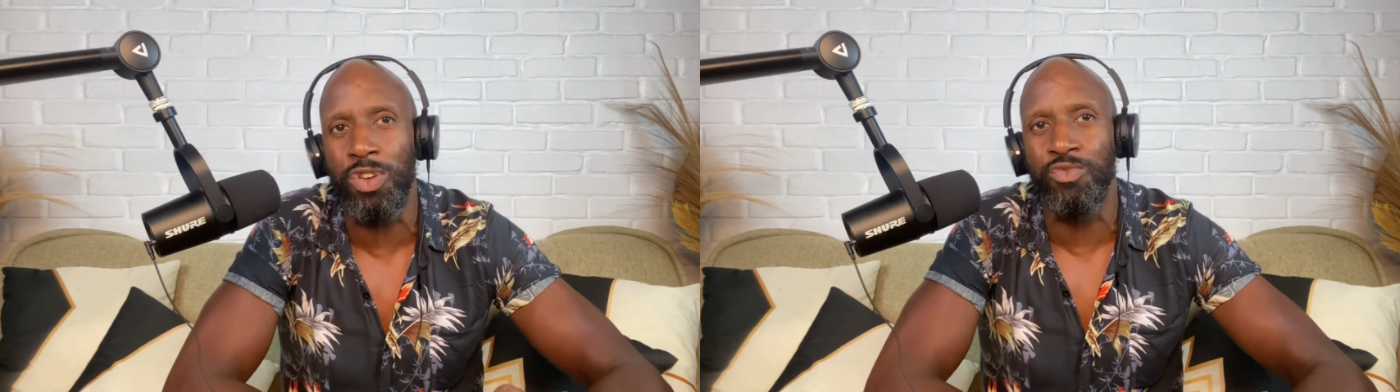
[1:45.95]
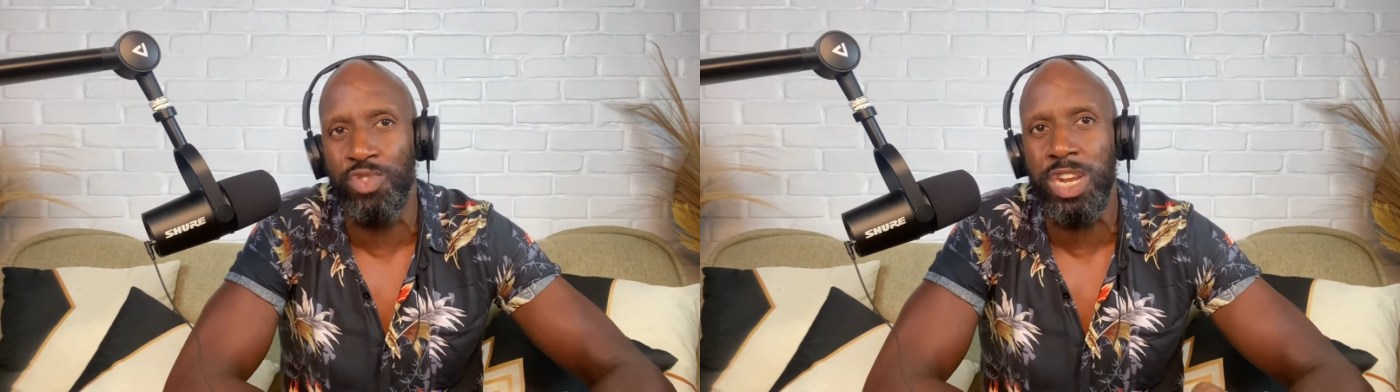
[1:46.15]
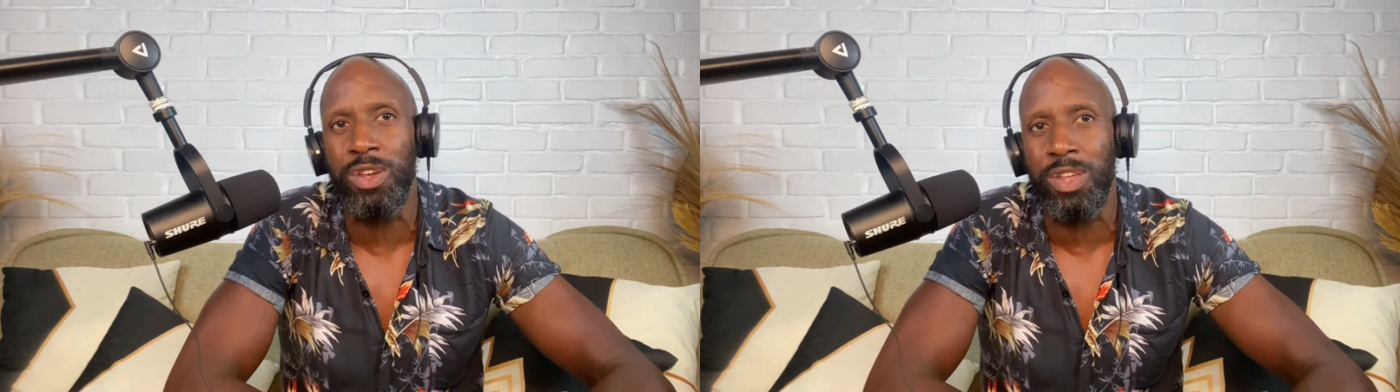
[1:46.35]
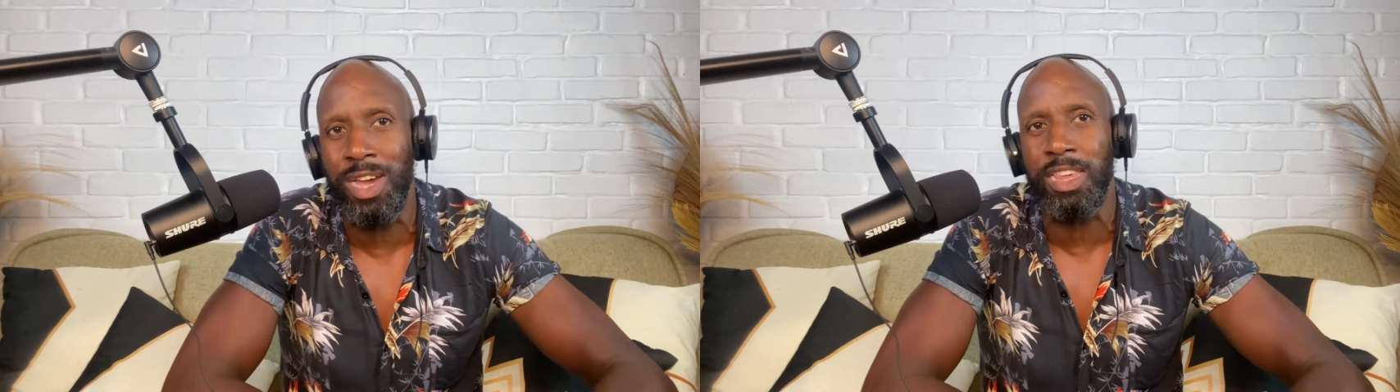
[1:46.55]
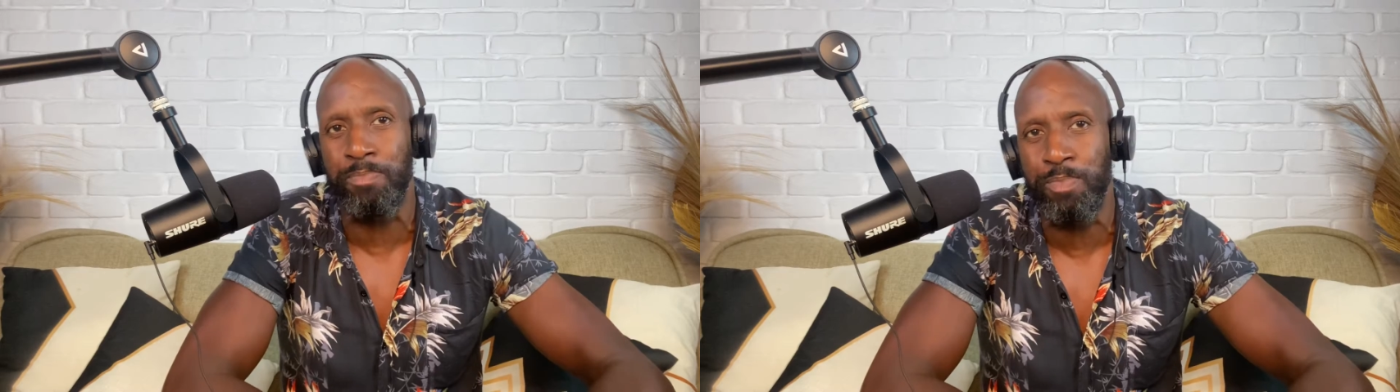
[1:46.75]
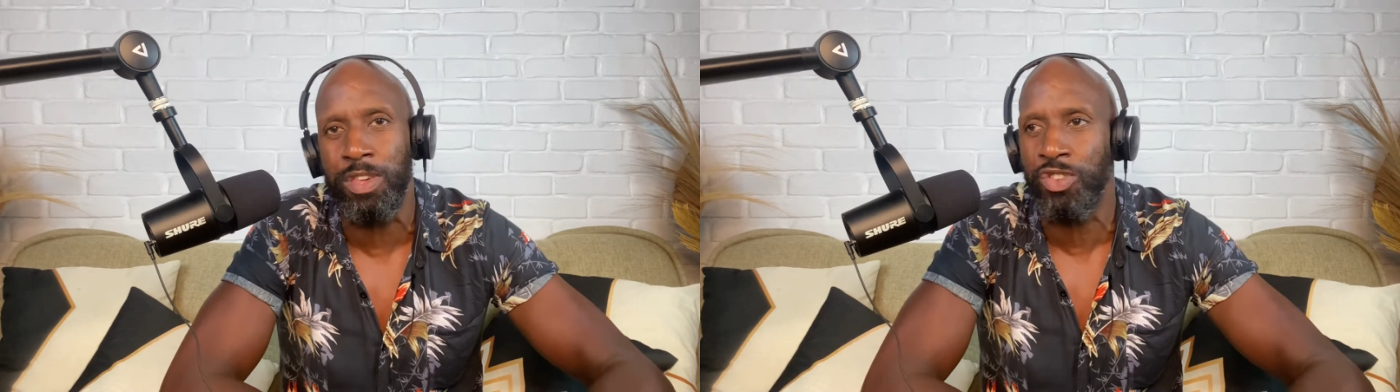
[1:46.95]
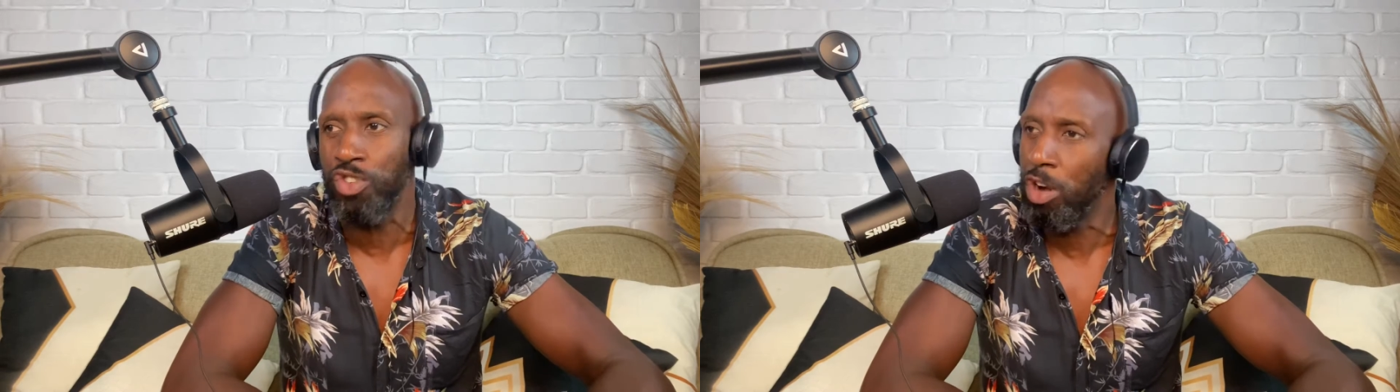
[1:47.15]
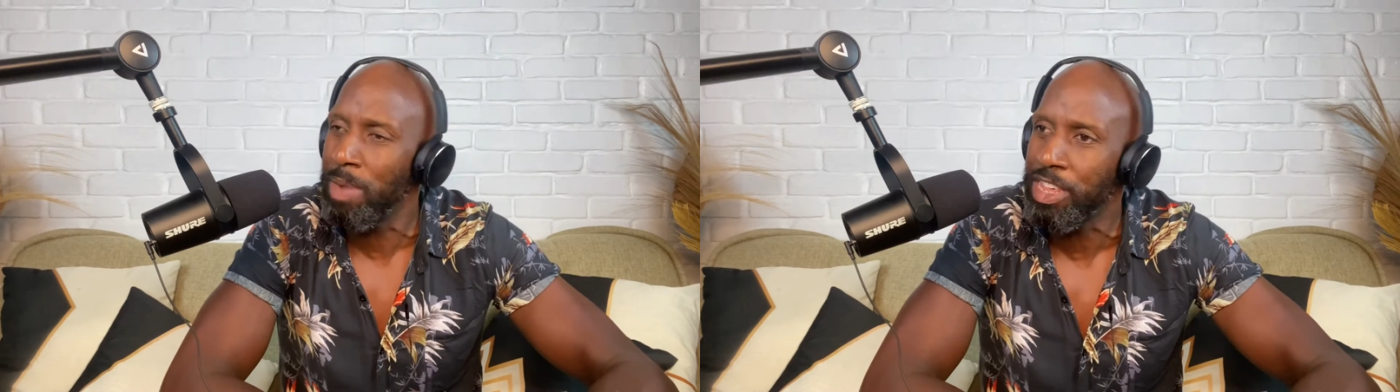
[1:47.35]
really has a
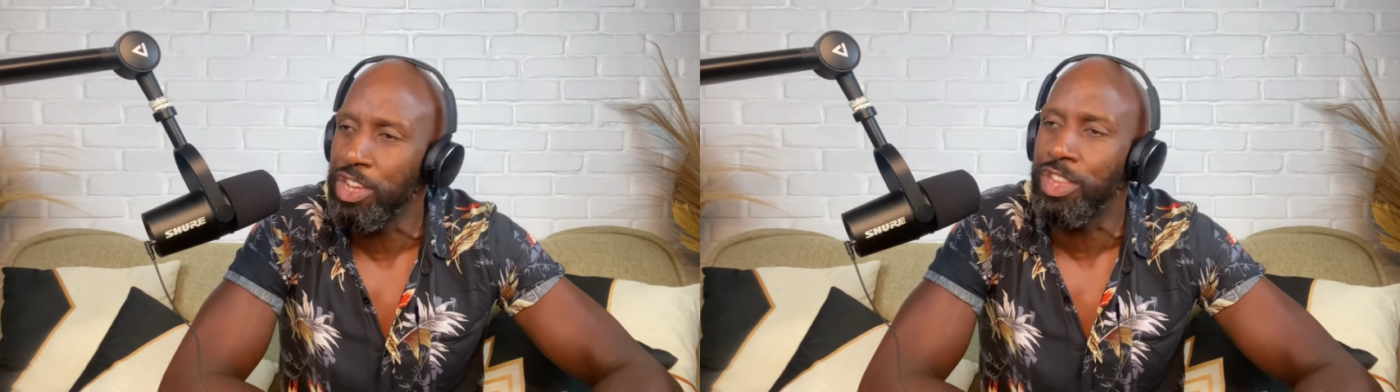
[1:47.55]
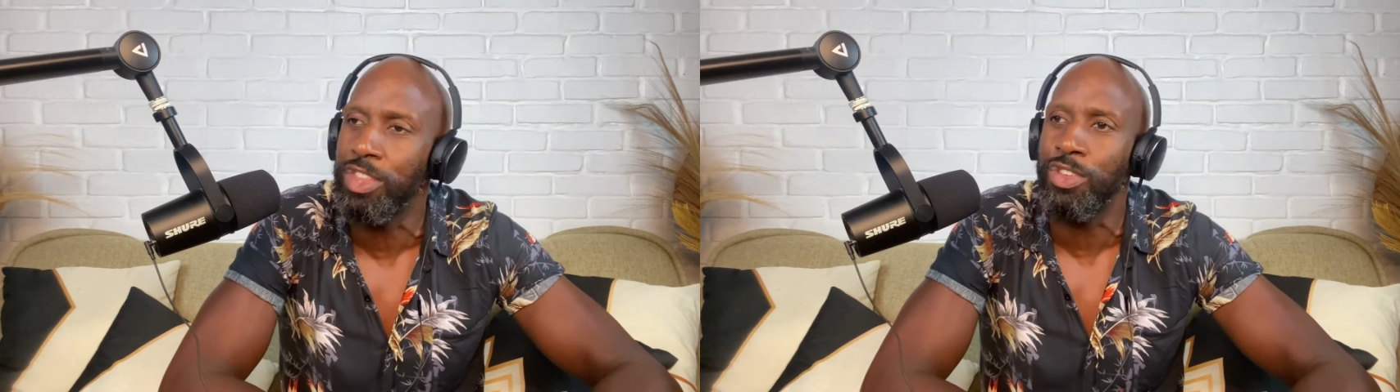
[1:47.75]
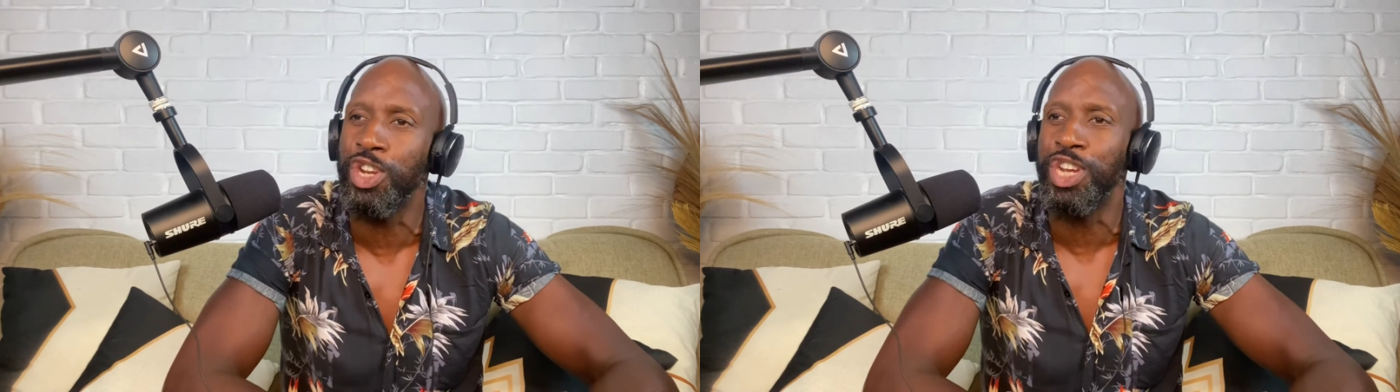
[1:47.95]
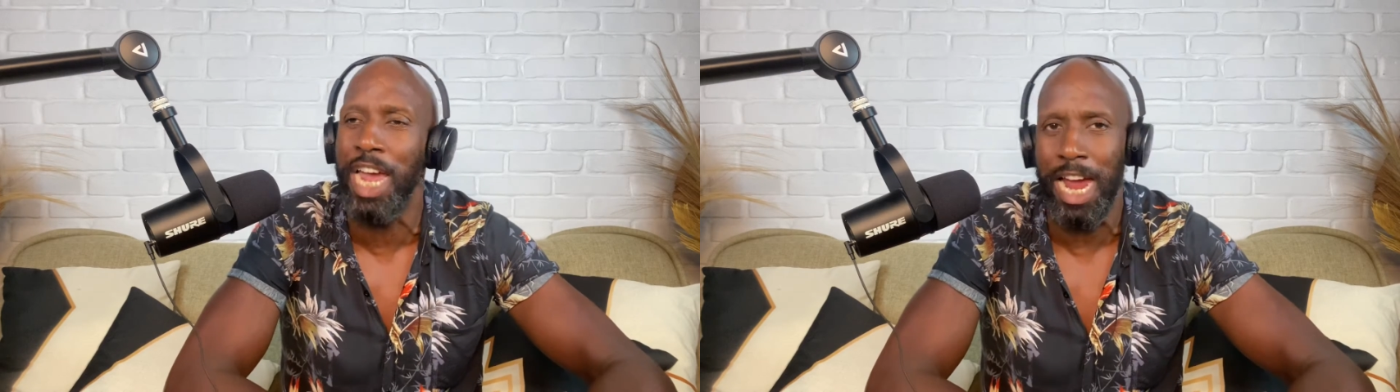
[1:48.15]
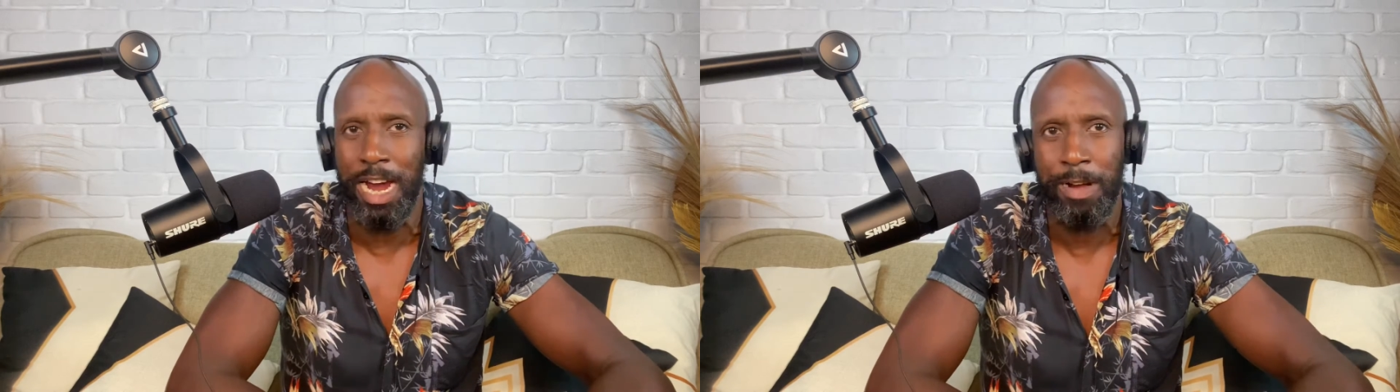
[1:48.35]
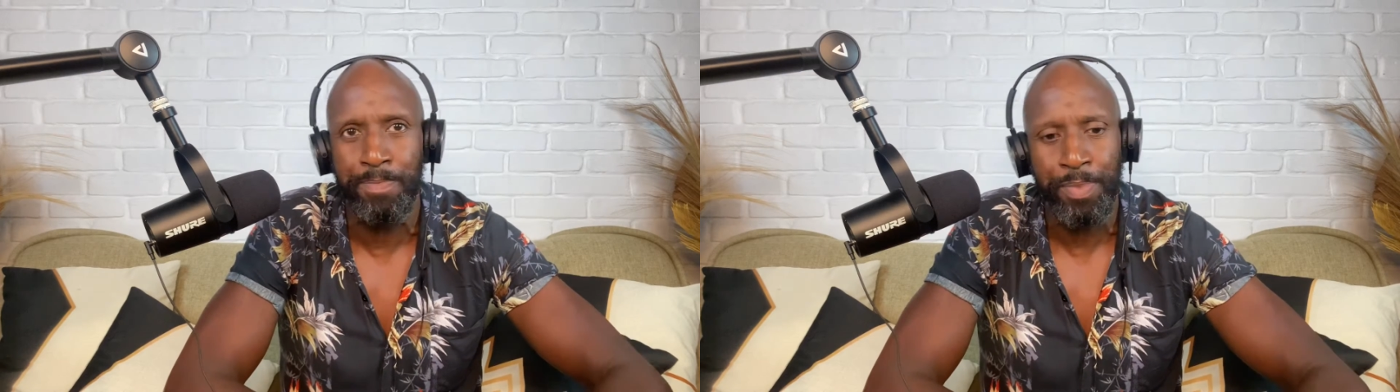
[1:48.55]
strong message to share.